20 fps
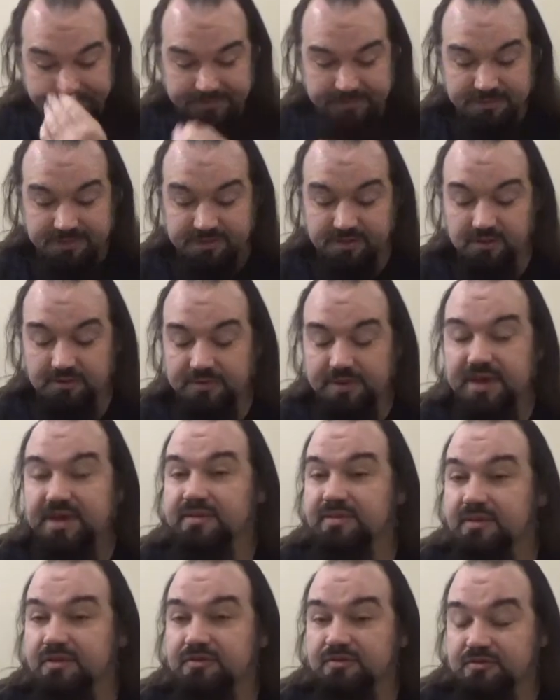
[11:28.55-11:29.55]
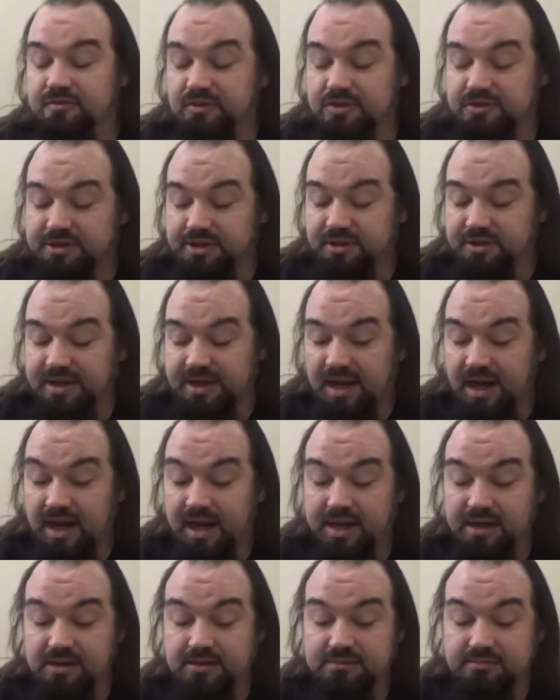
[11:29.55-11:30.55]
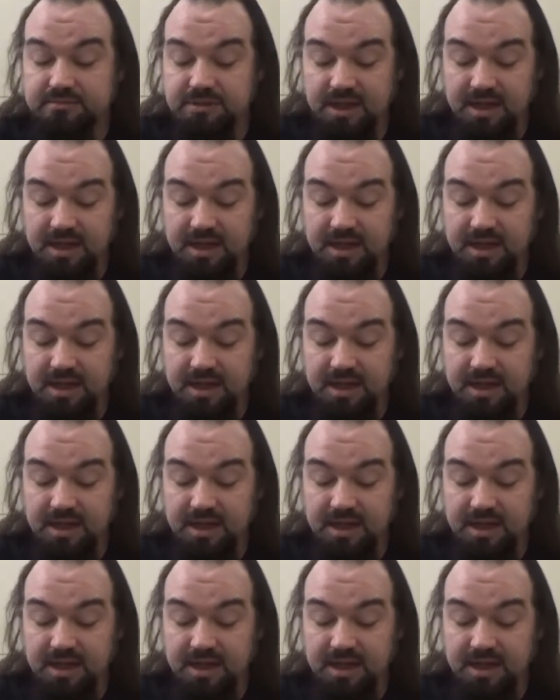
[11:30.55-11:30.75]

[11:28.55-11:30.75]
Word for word: So the trio get hired